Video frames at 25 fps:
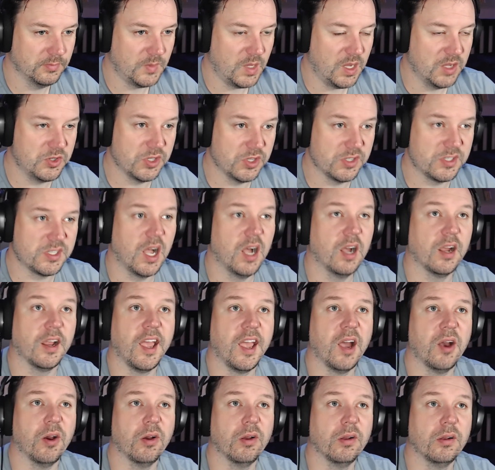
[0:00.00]
and just hung
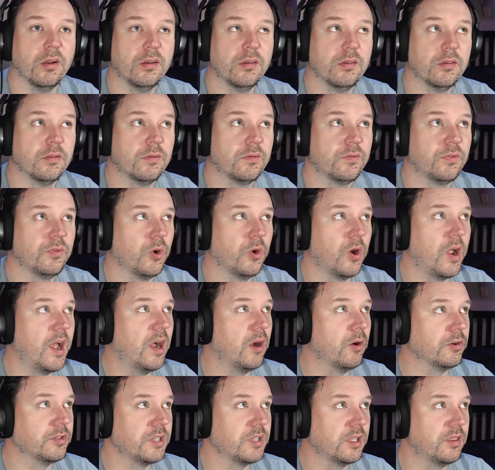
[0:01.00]
out for
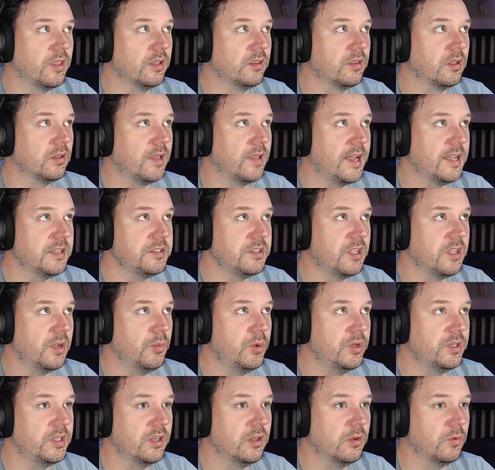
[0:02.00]
hours. I think the last time
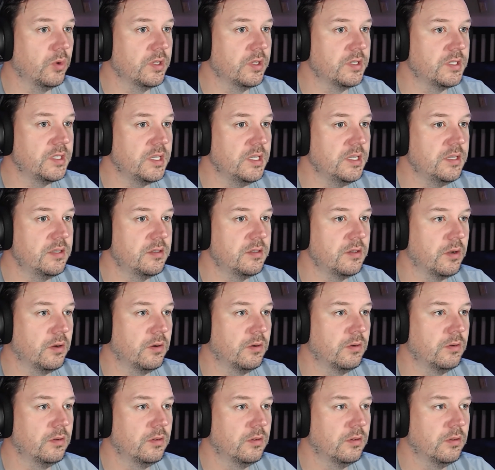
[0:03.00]
we did it was
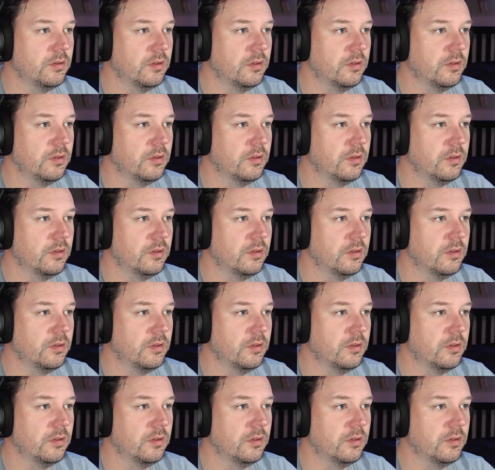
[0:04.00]
ESO.